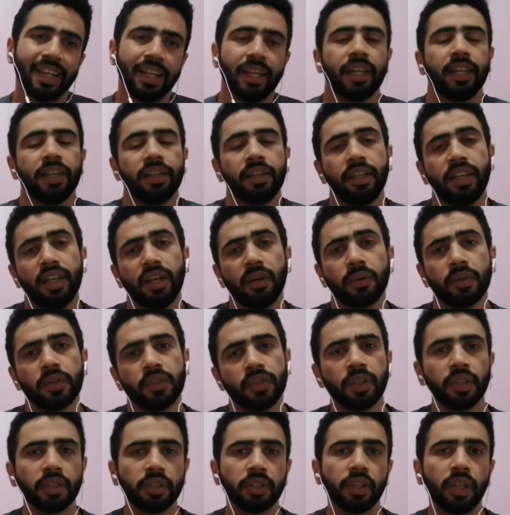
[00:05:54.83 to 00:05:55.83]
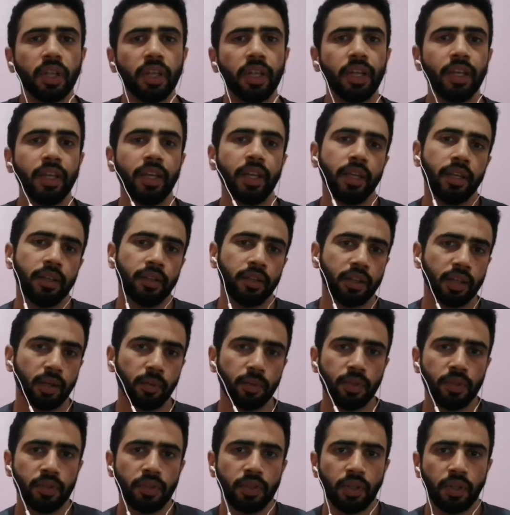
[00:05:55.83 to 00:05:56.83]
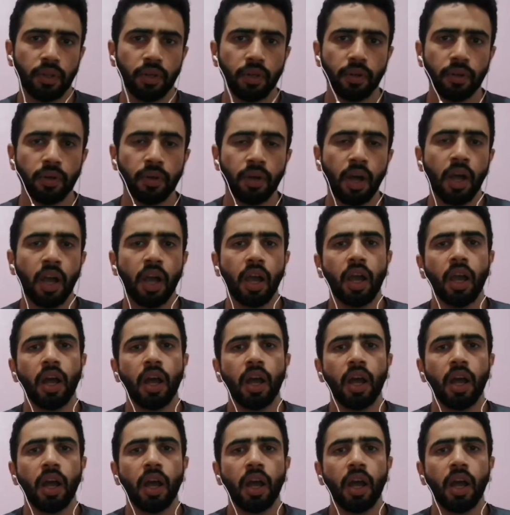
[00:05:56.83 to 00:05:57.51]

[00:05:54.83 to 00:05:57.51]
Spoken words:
And now recently, a couple years ago,